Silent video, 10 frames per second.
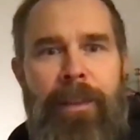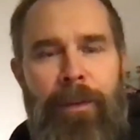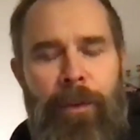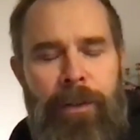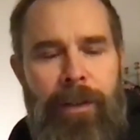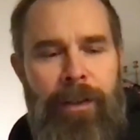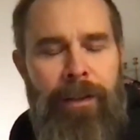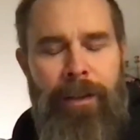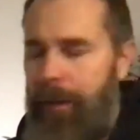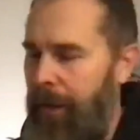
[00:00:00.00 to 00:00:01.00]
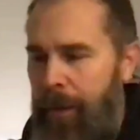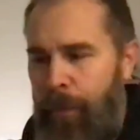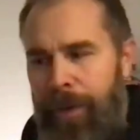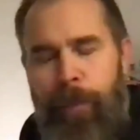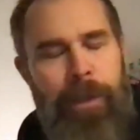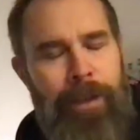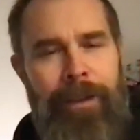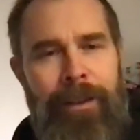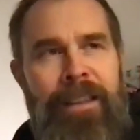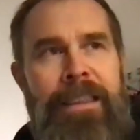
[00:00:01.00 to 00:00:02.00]
It was like, hey, wait a
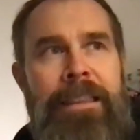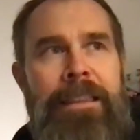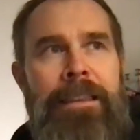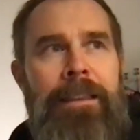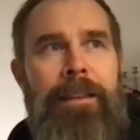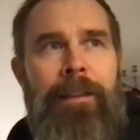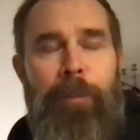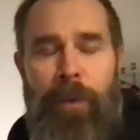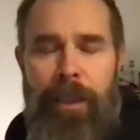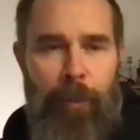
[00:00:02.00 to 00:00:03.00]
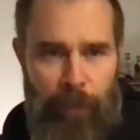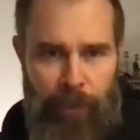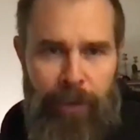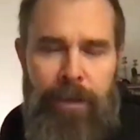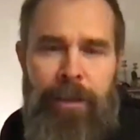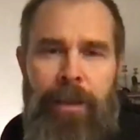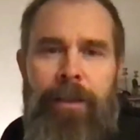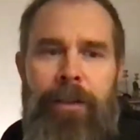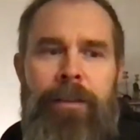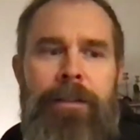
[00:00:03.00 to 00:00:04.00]
minute. Being a product
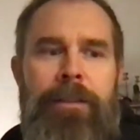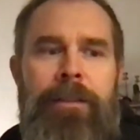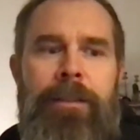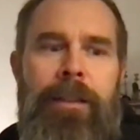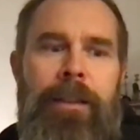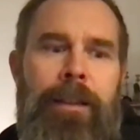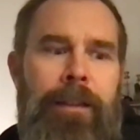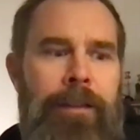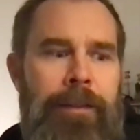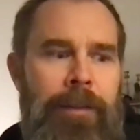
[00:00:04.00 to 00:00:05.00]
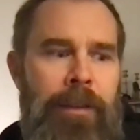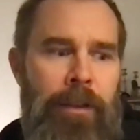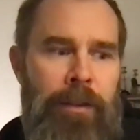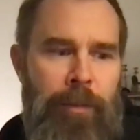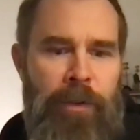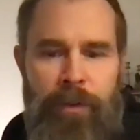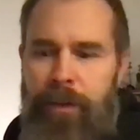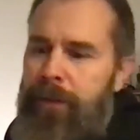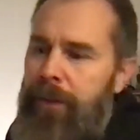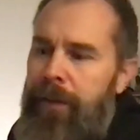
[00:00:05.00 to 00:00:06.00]
designer, an
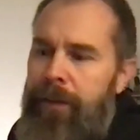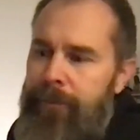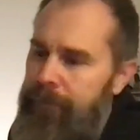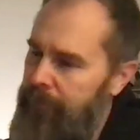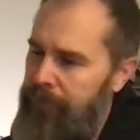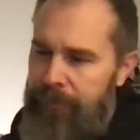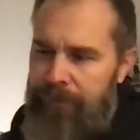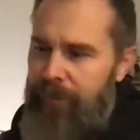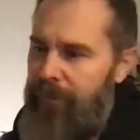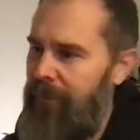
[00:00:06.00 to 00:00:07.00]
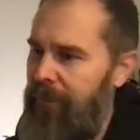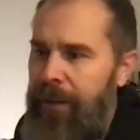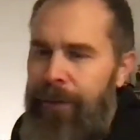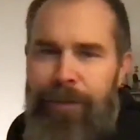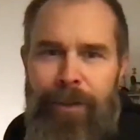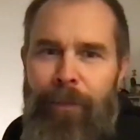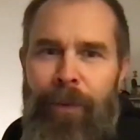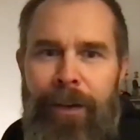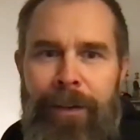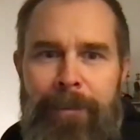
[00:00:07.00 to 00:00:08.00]
entrepreneur, I was like, here's
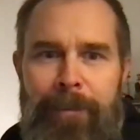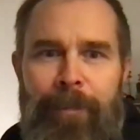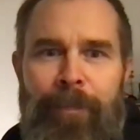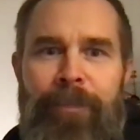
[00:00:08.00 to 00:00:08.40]
something.